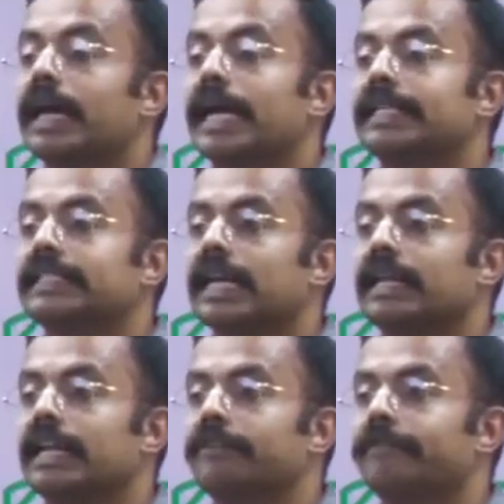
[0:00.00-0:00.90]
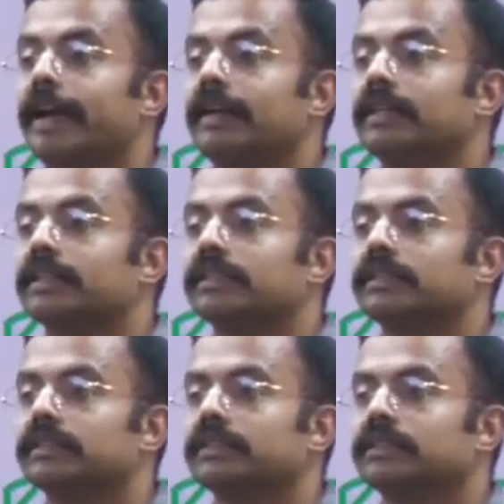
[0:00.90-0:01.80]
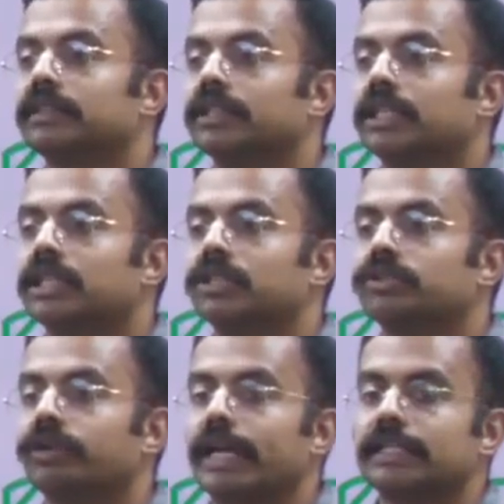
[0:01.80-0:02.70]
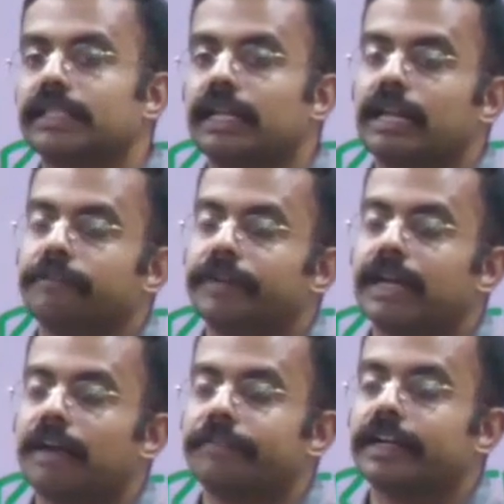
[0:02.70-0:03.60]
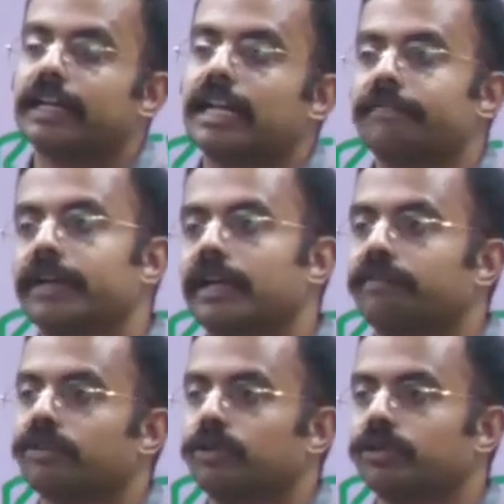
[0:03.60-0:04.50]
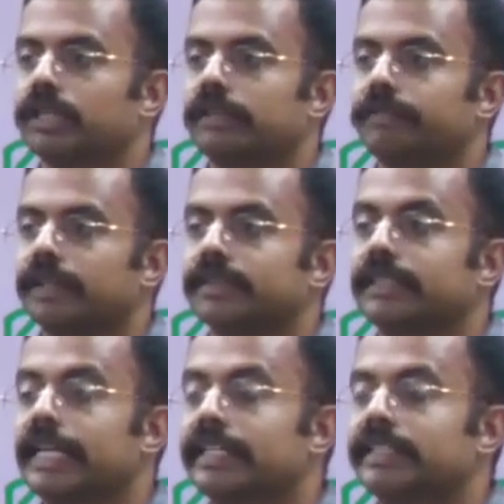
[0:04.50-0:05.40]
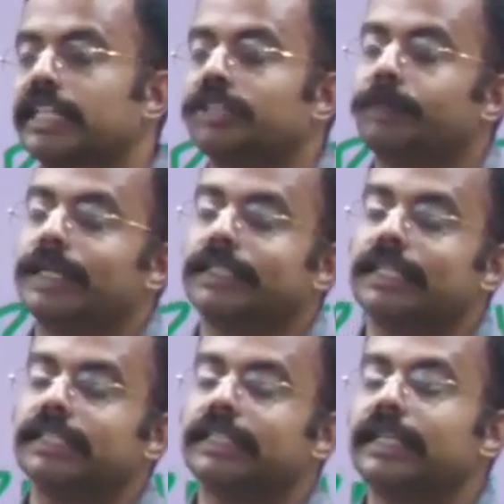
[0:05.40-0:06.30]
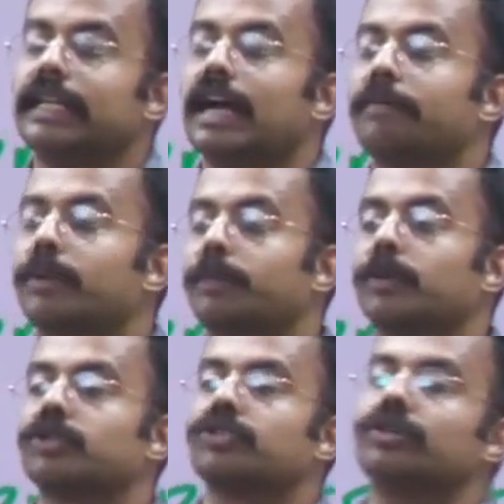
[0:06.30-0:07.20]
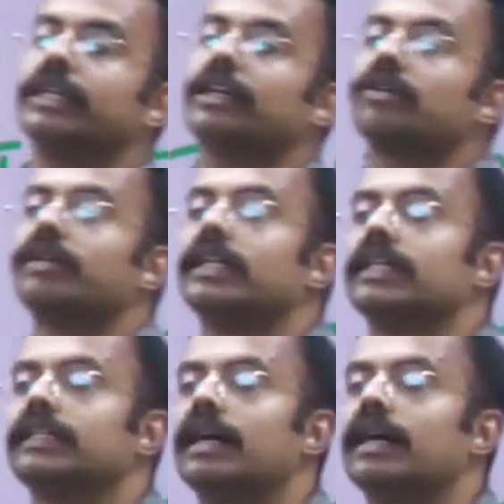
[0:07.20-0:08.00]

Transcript: Asian elephant. So Asian elephant, African elephant, I have told you the difference. These 3 species, India proposed to include it